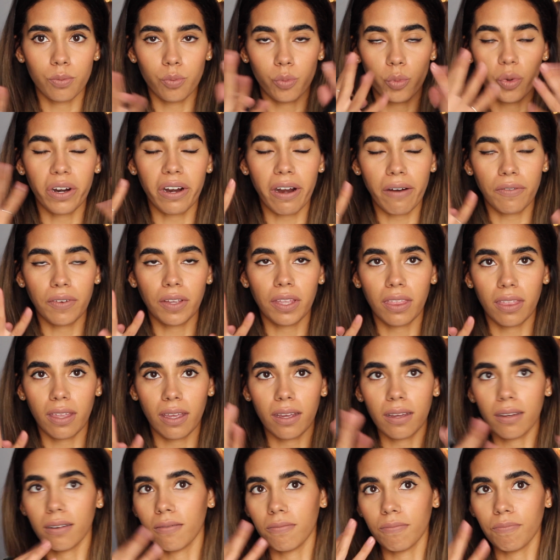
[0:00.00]
where
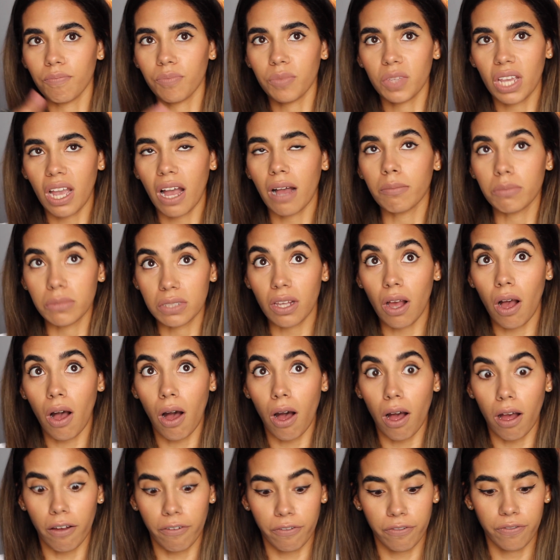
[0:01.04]
everything comes
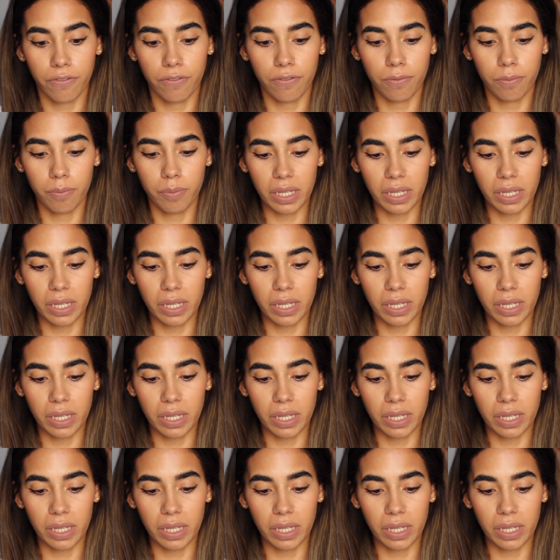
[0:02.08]
off